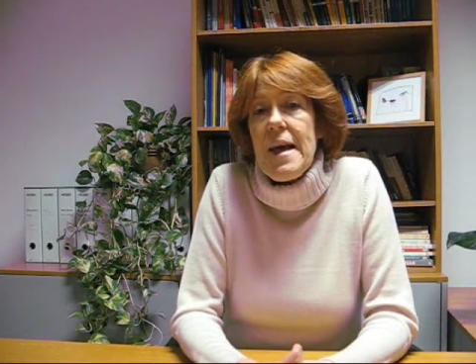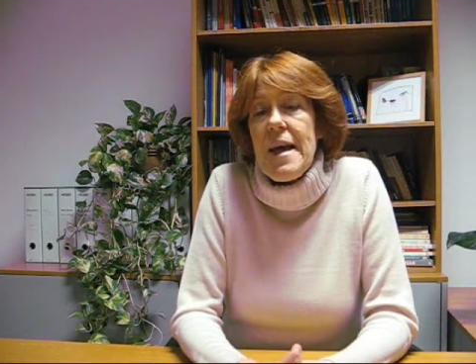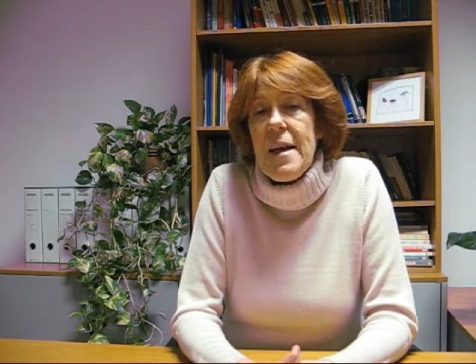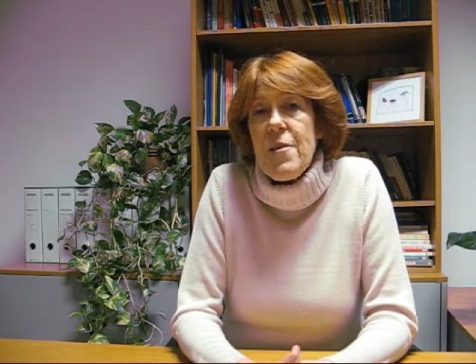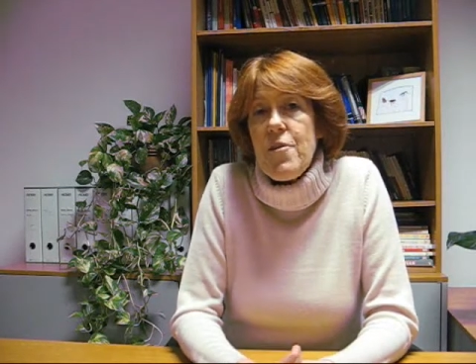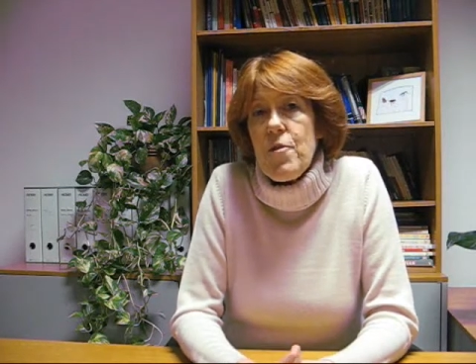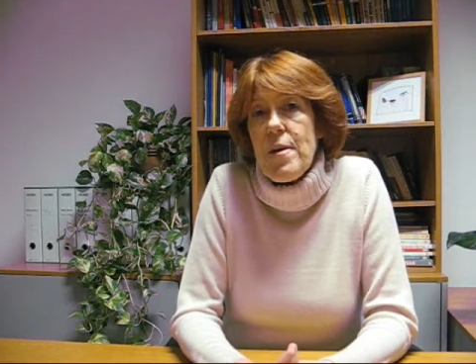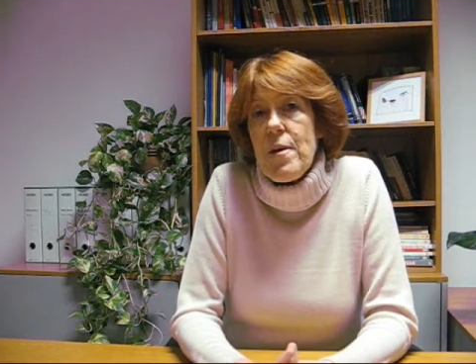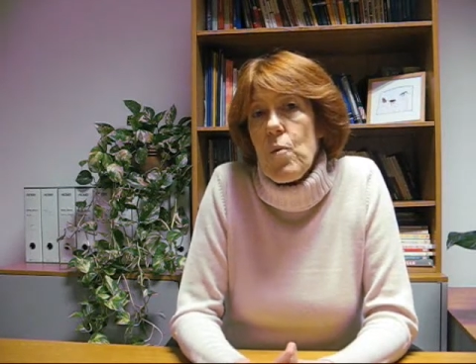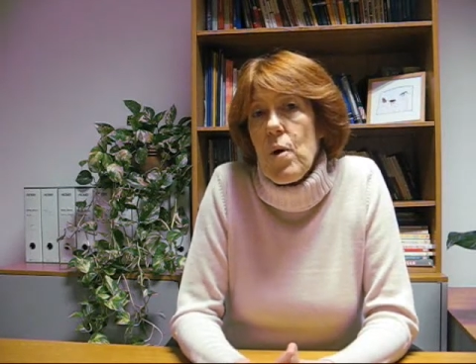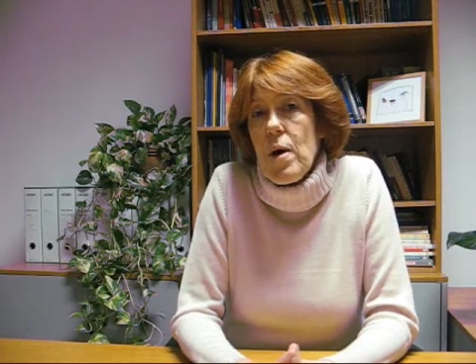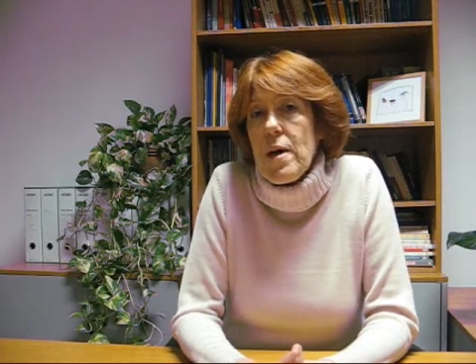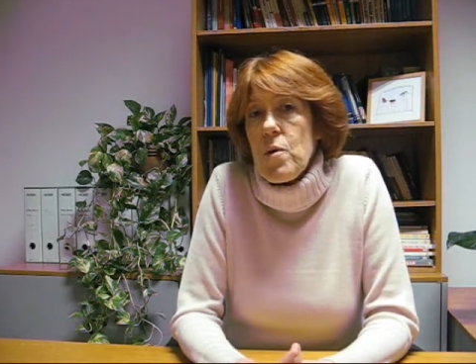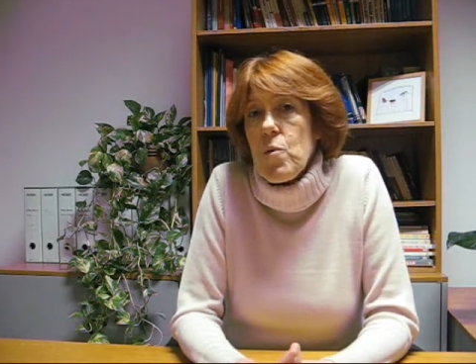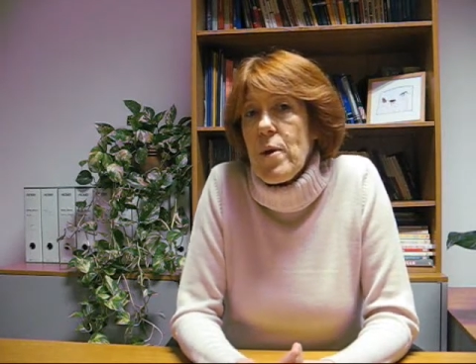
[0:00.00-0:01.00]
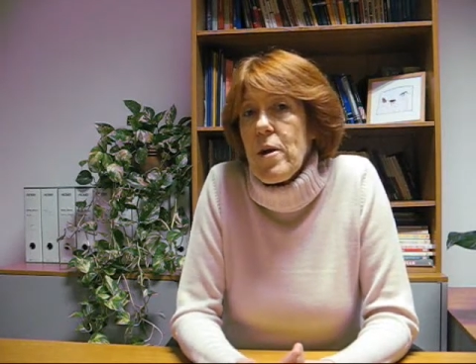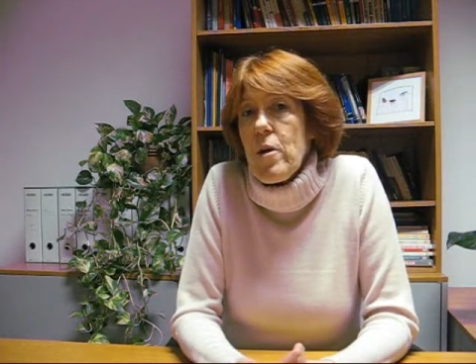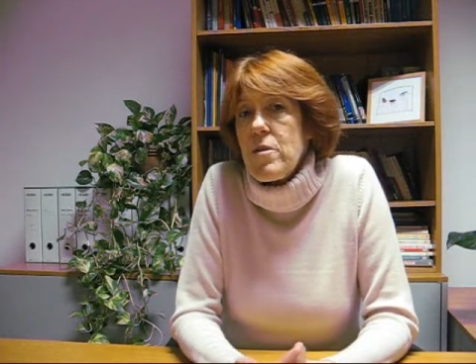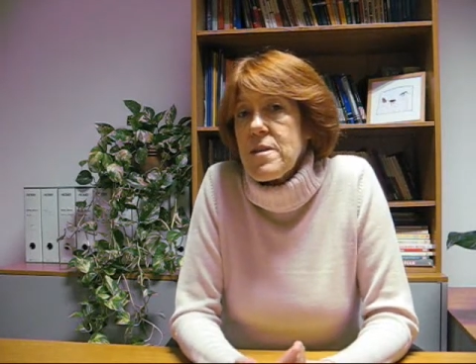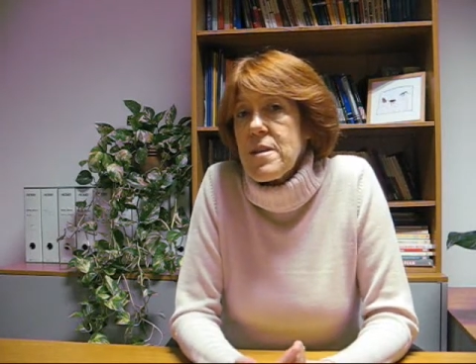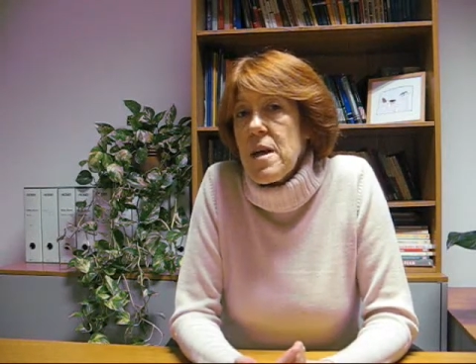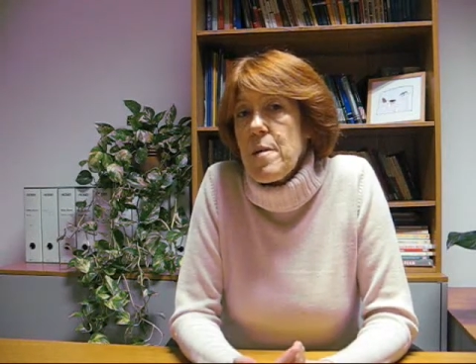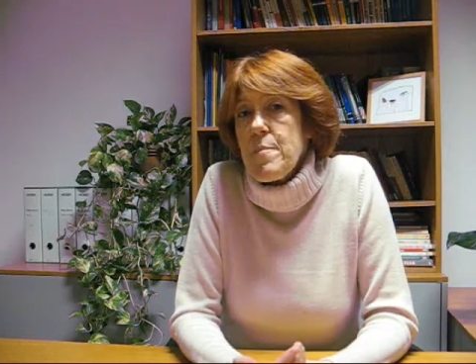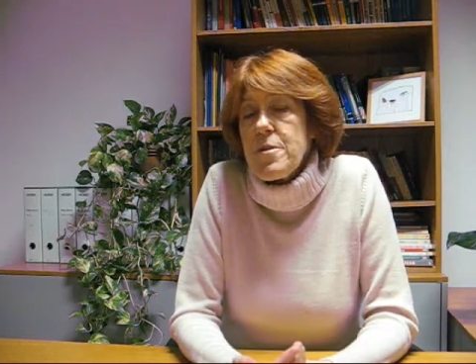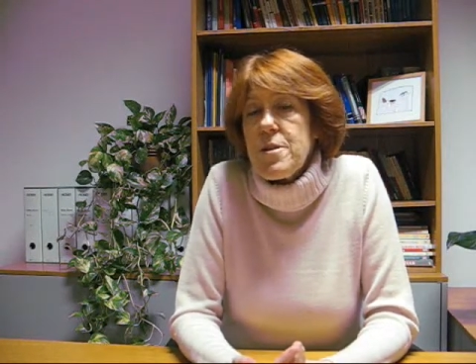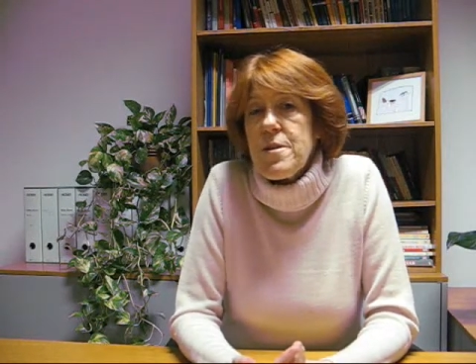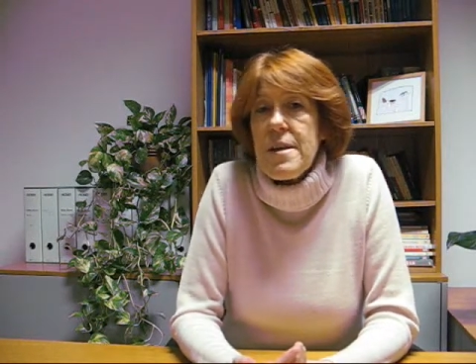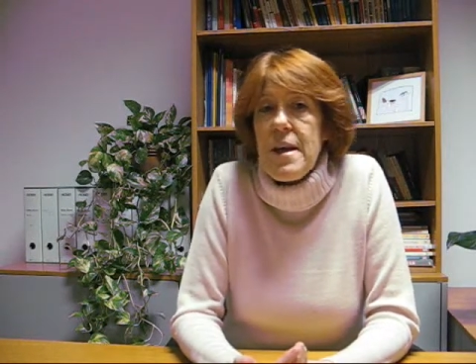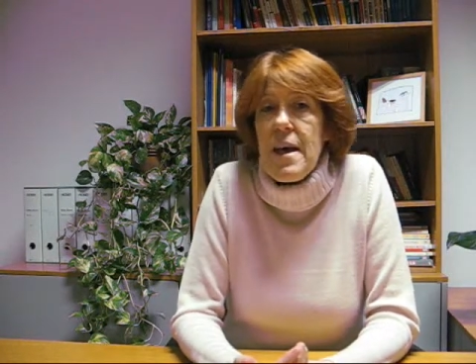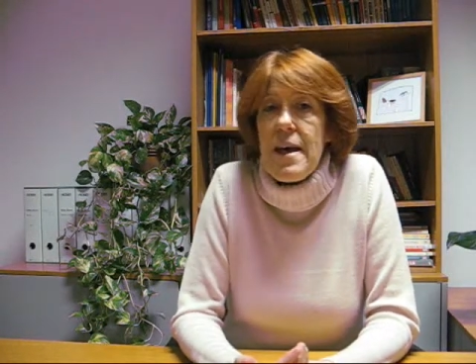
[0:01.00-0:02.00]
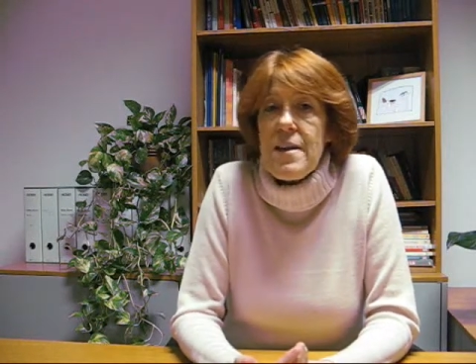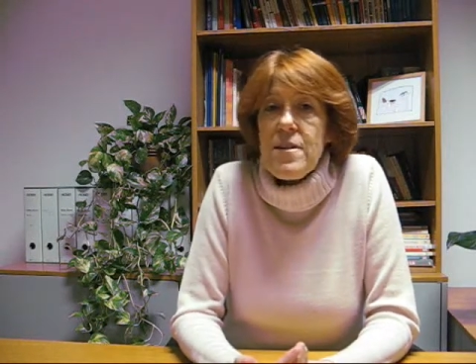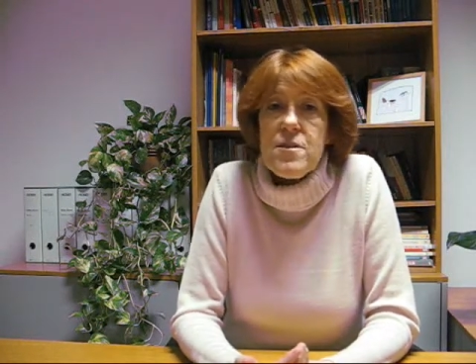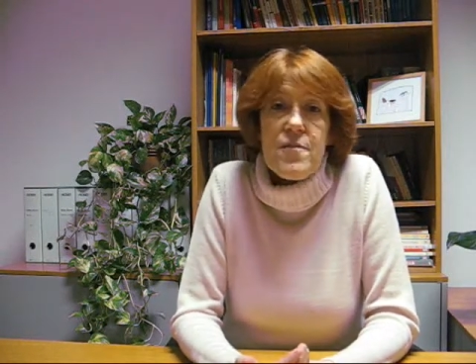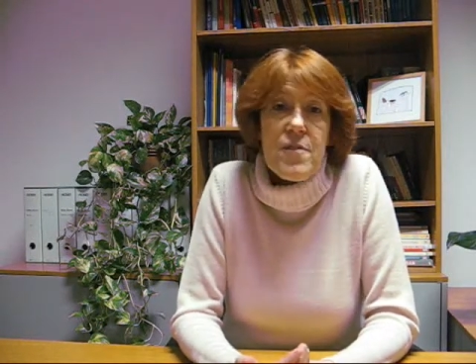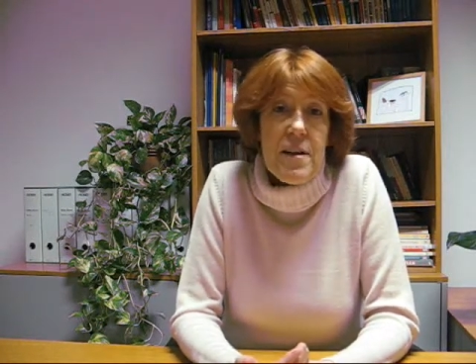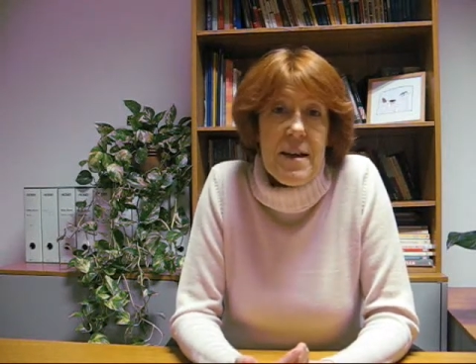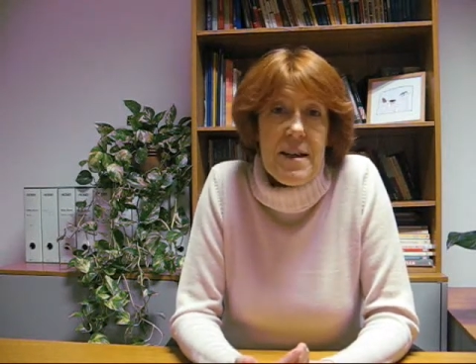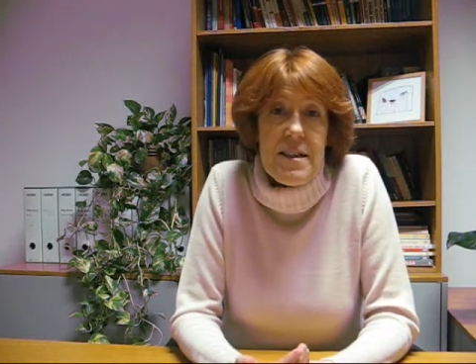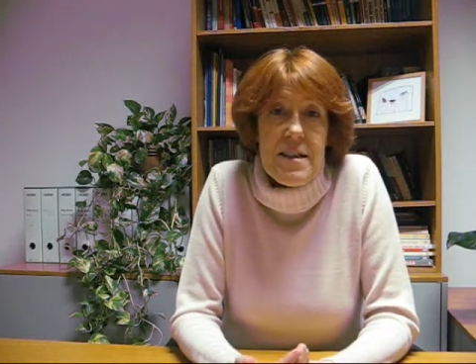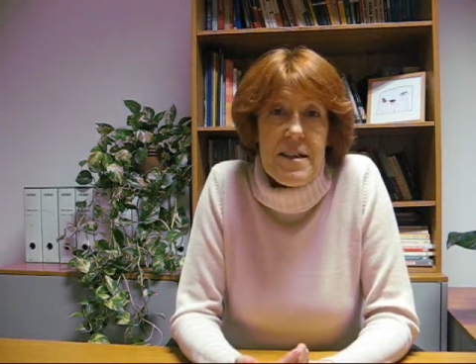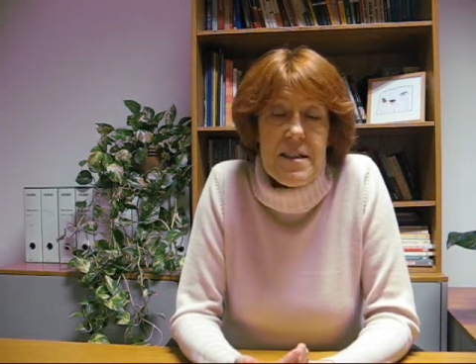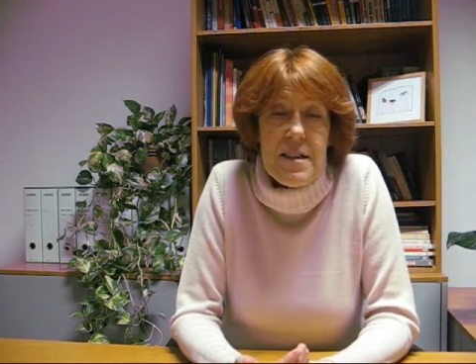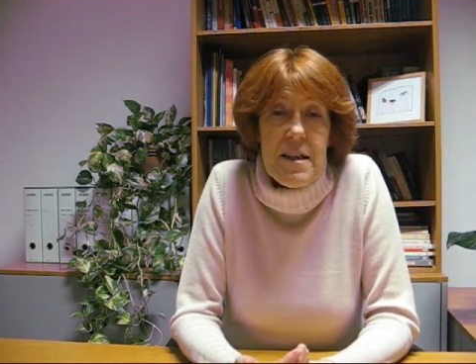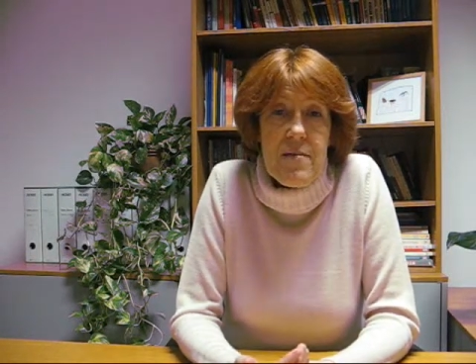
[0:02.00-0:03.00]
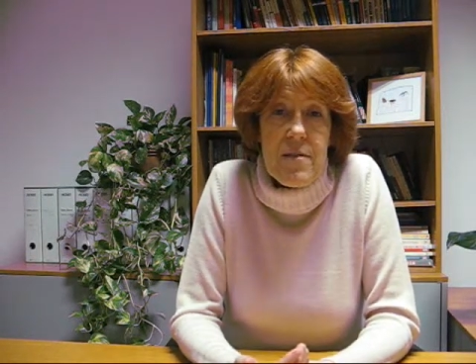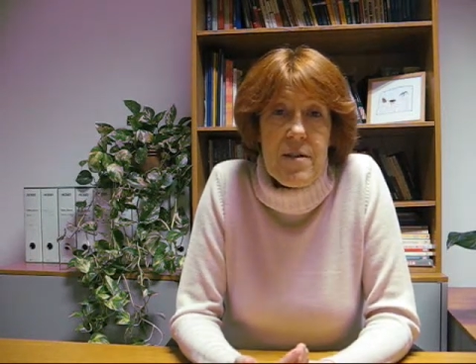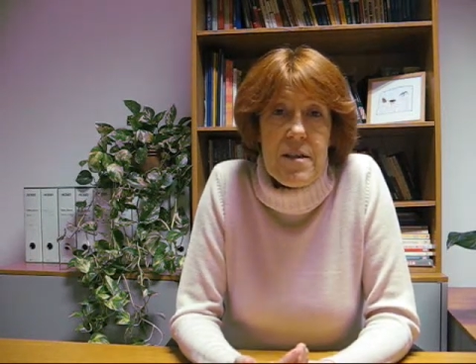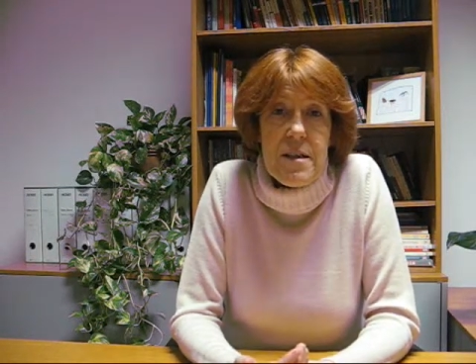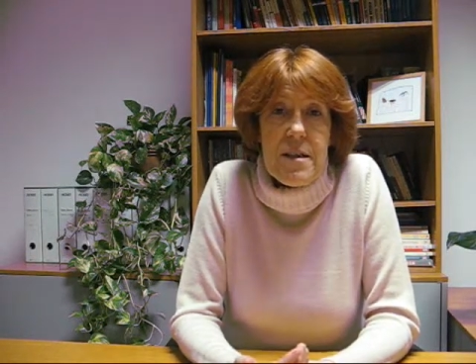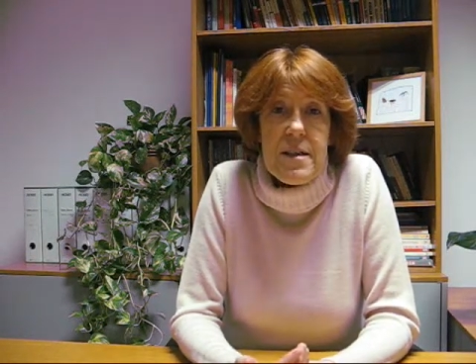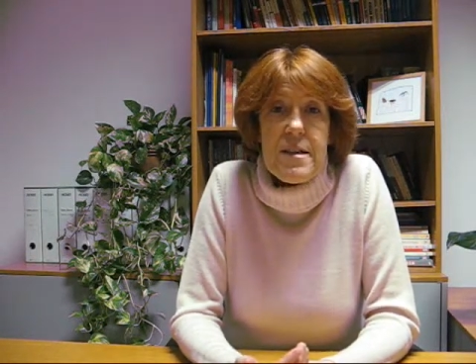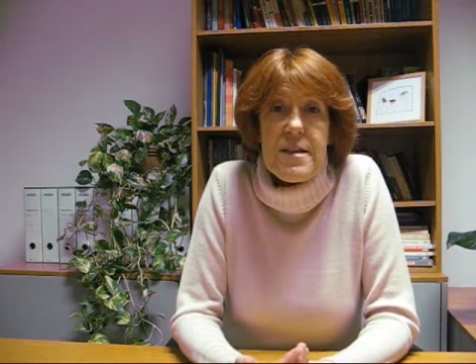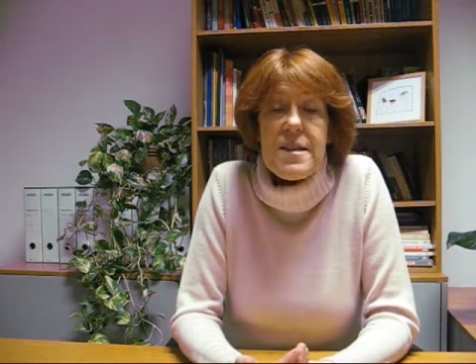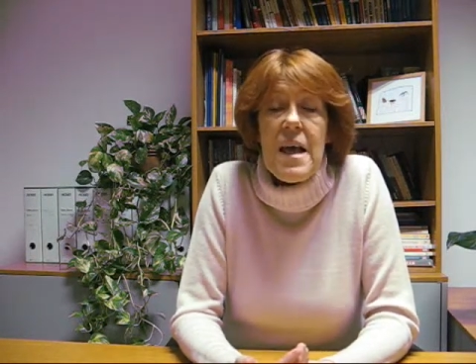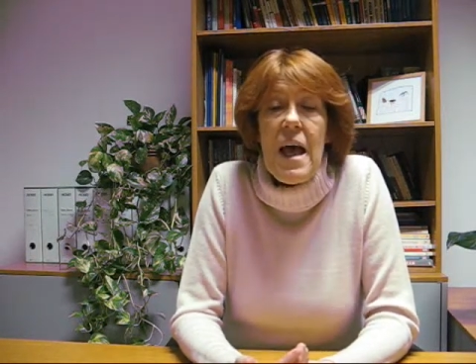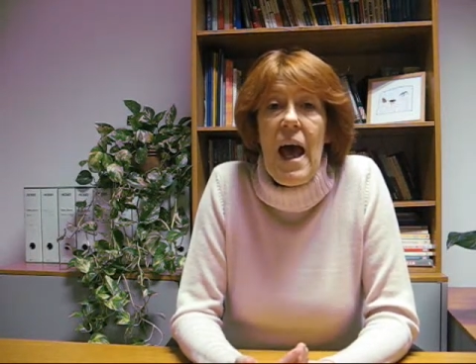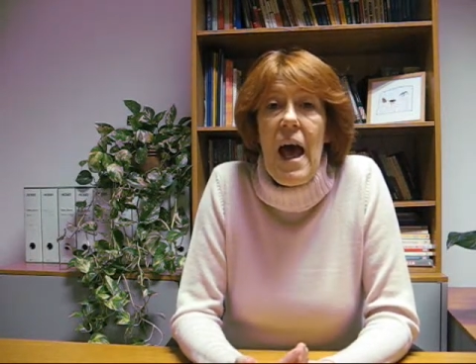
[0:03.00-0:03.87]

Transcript: In Unit 1 we got up to the end of the 1970s